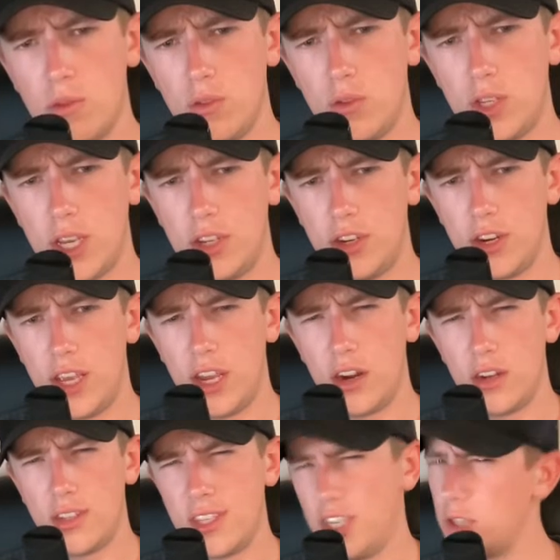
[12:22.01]
said your
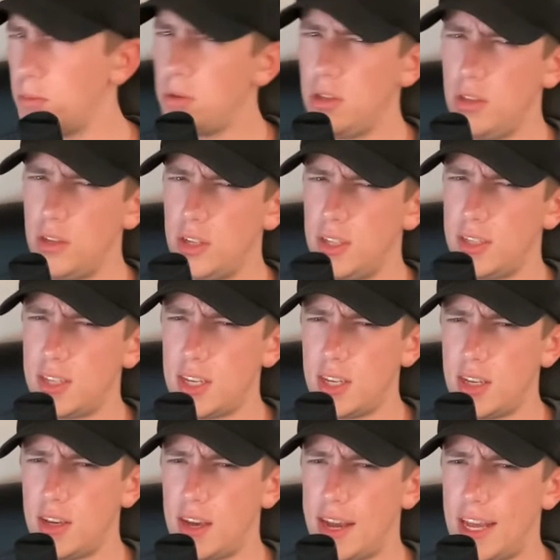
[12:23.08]
guarantees, but you didn't
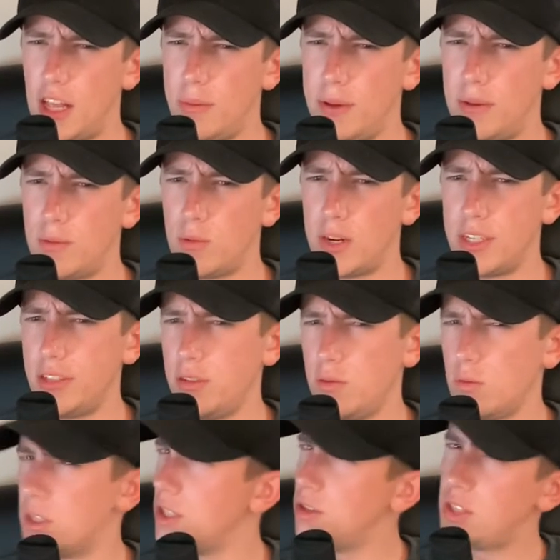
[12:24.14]
say Alabama. Why
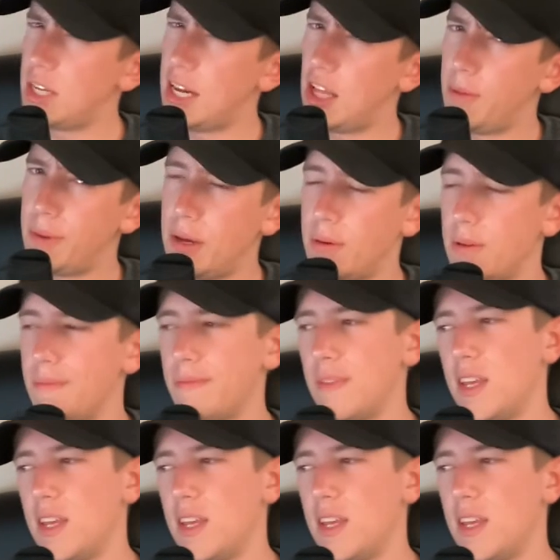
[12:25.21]
didn't you say Alabama?